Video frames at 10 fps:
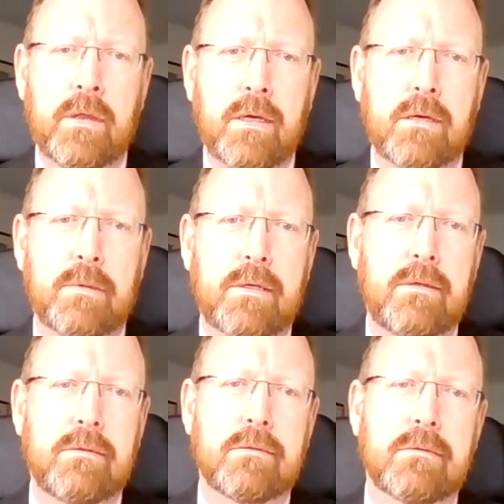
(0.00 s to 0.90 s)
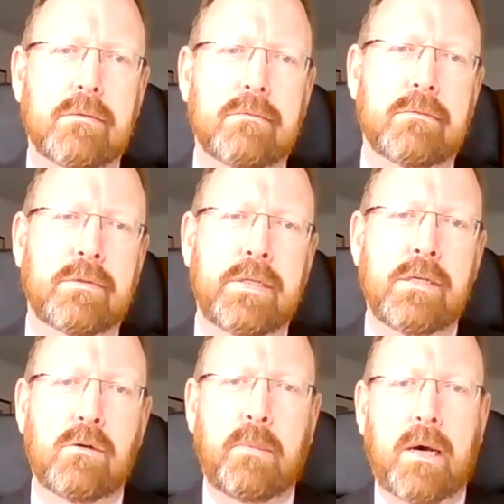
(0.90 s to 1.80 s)
think about
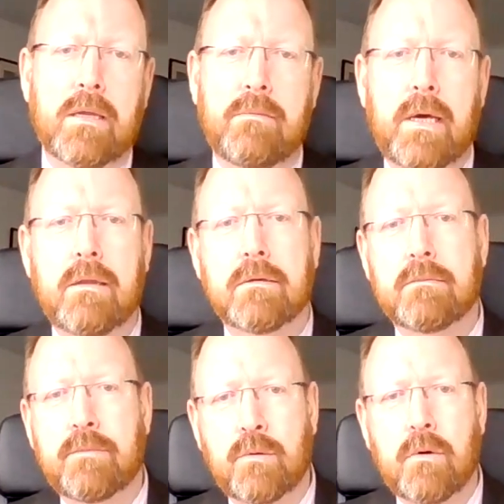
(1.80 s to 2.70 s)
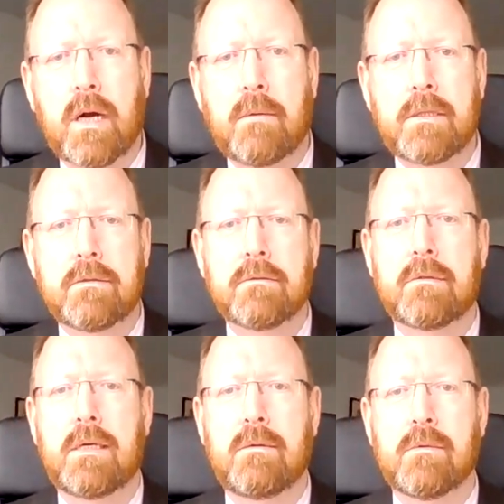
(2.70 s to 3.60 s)
critical path method
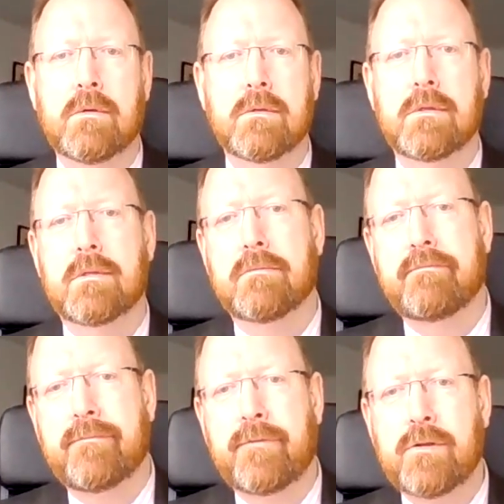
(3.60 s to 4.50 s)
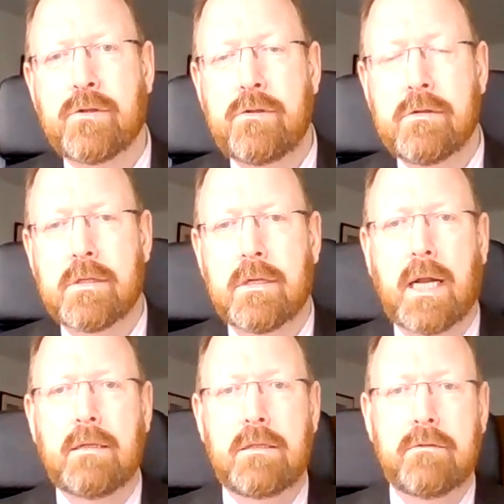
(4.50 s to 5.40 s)
programming, it was first used in the
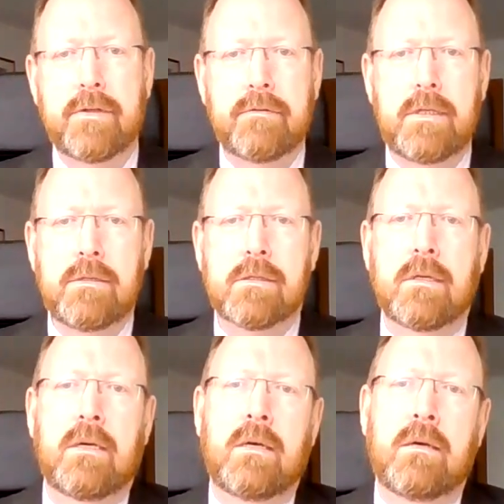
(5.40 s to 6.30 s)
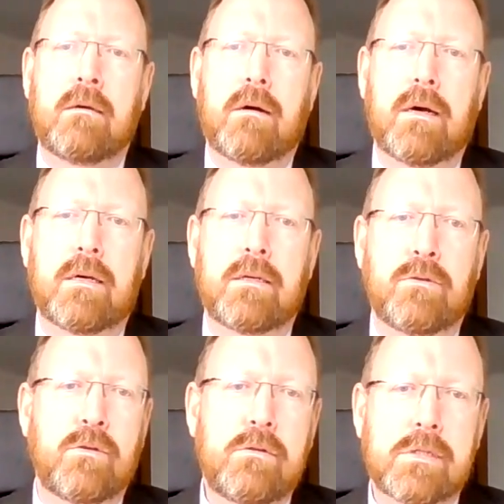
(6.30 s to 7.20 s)
1950s,
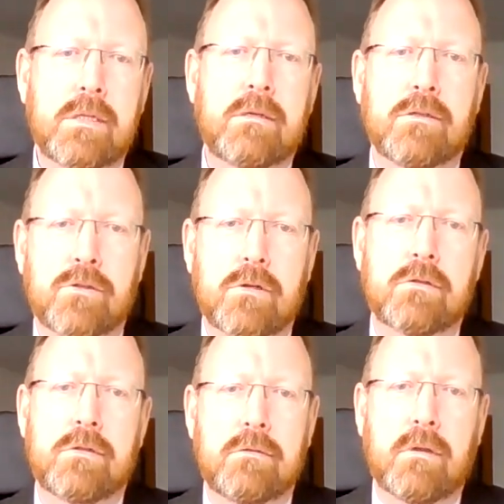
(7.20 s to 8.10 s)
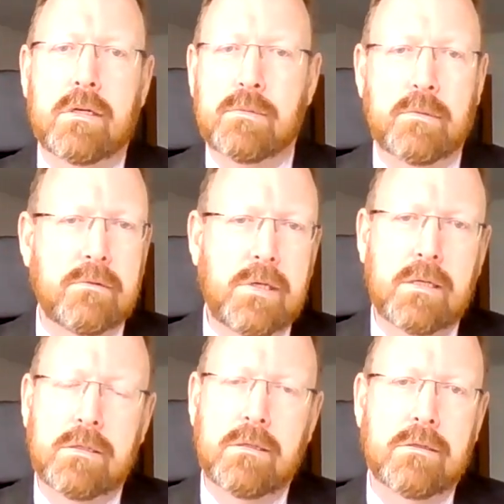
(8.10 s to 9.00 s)
used in construction, large
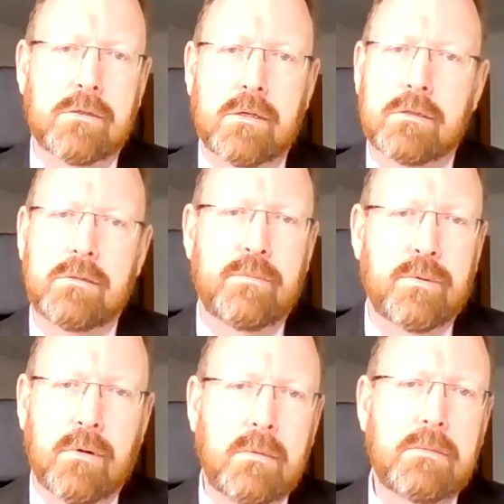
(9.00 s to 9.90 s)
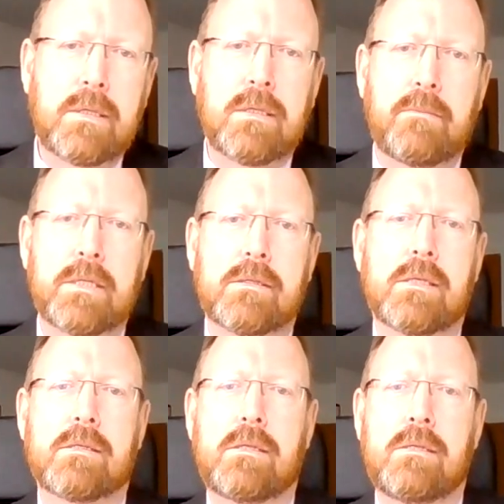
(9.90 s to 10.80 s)
projects in construction, probably in the
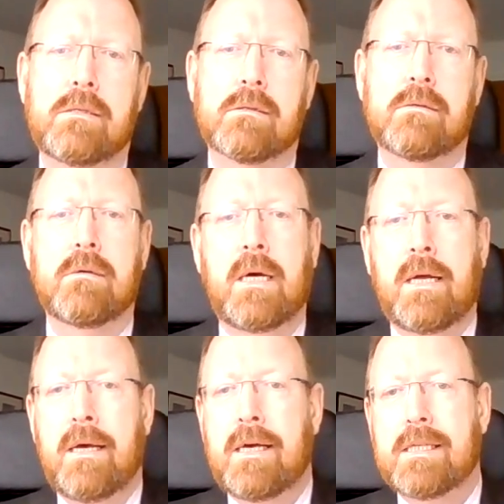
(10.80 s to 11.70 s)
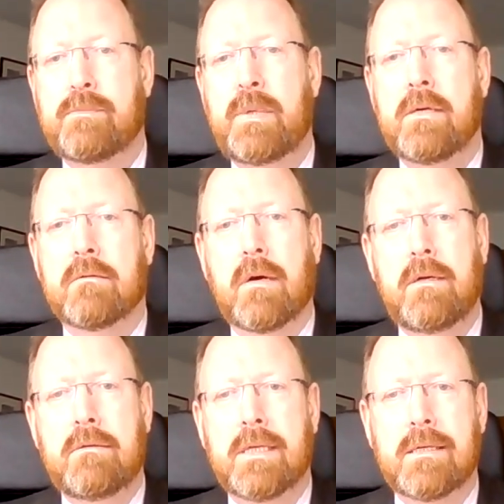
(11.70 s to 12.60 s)
mid-60s. So it's been
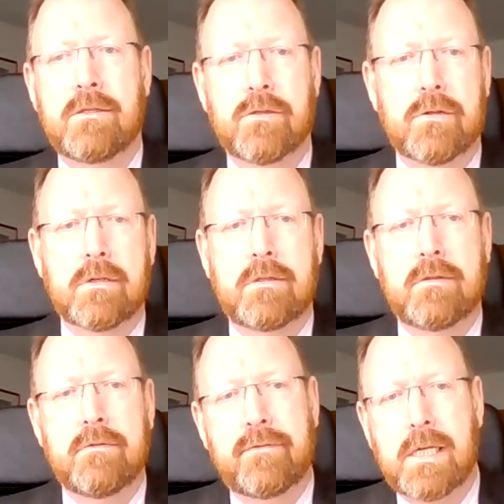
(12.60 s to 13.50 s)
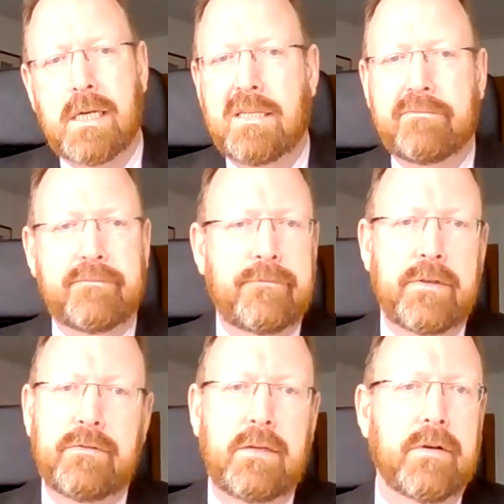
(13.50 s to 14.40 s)
around in construction for, say,
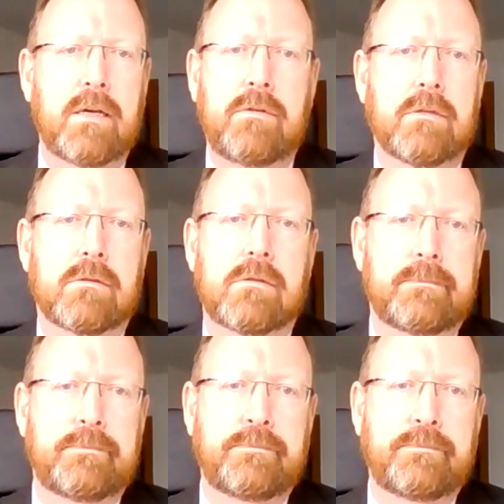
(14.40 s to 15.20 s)
55 years.